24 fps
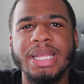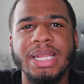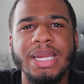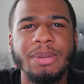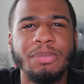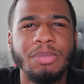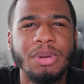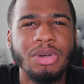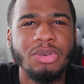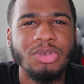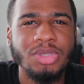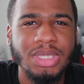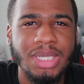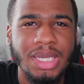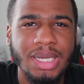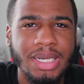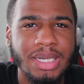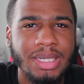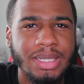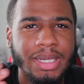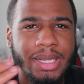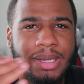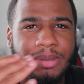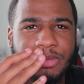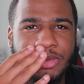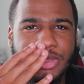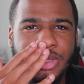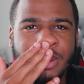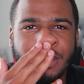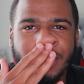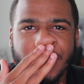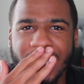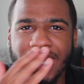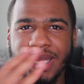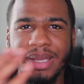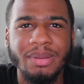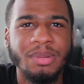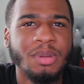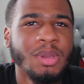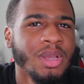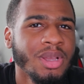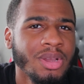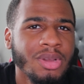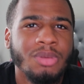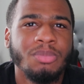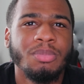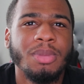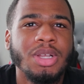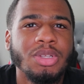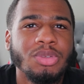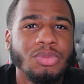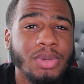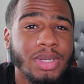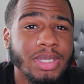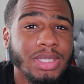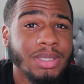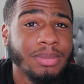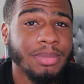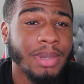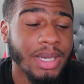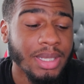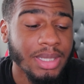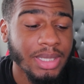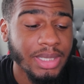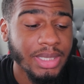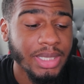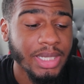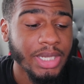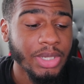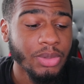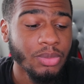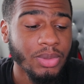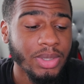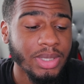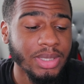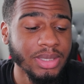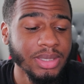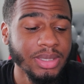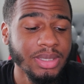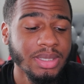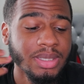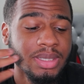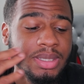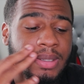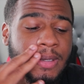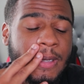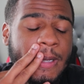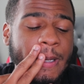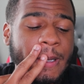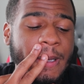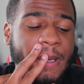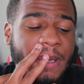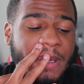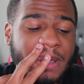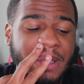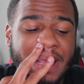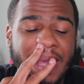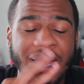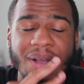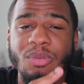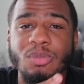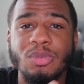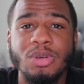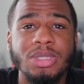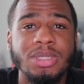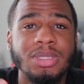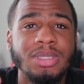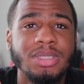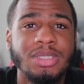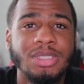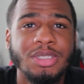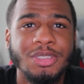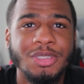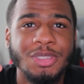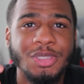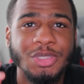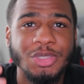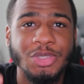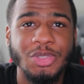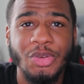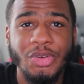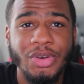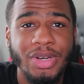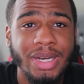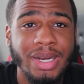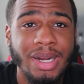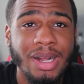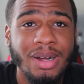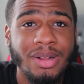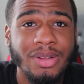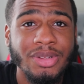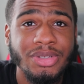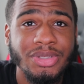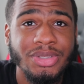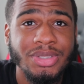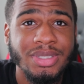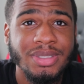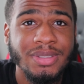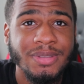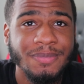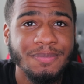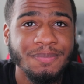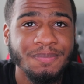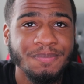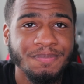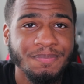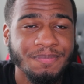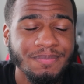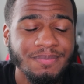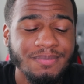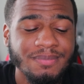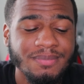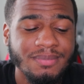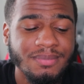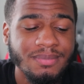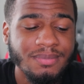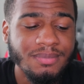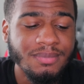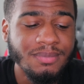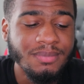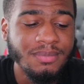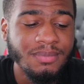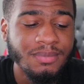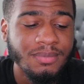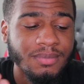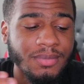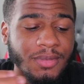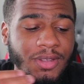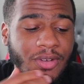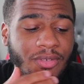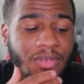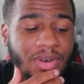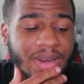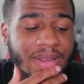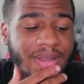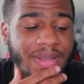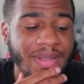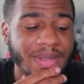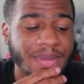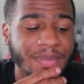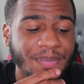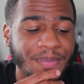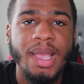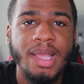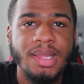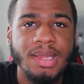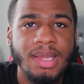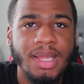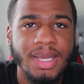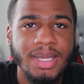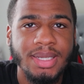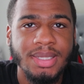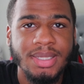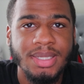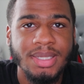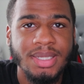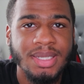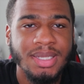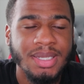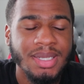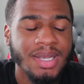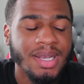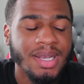need it, but it was kind of dim, so I'm like, might as well get some LED ones. That was $30. Right? Headlights.